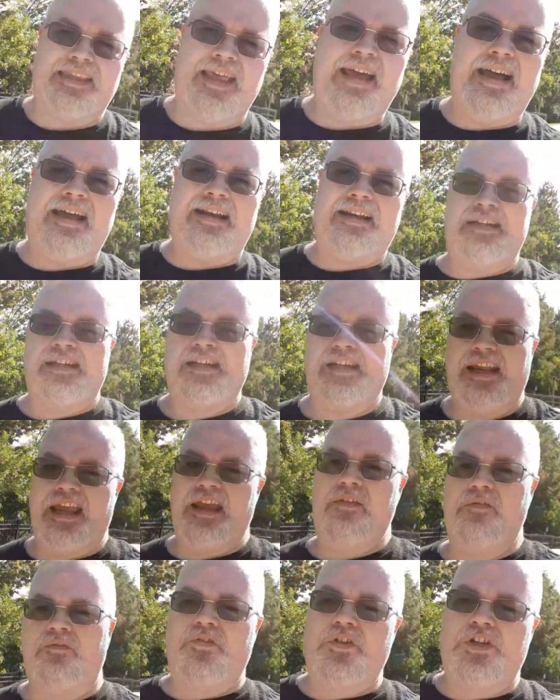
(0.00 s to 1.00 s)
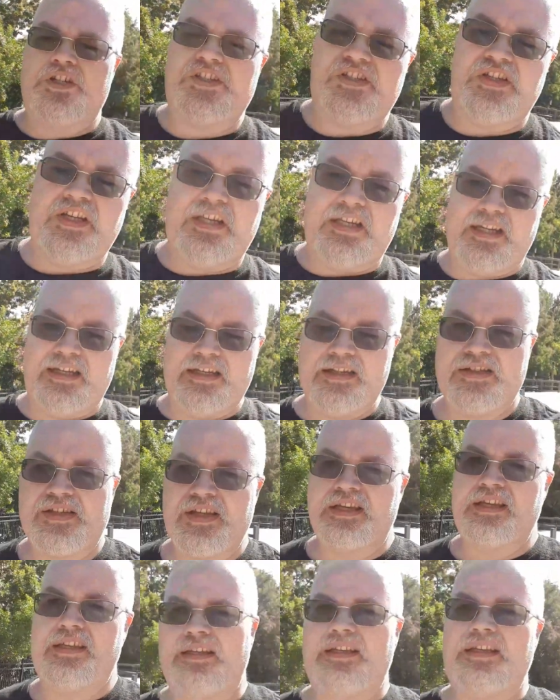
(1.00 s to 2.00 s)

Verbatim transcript: that in every scene he's in.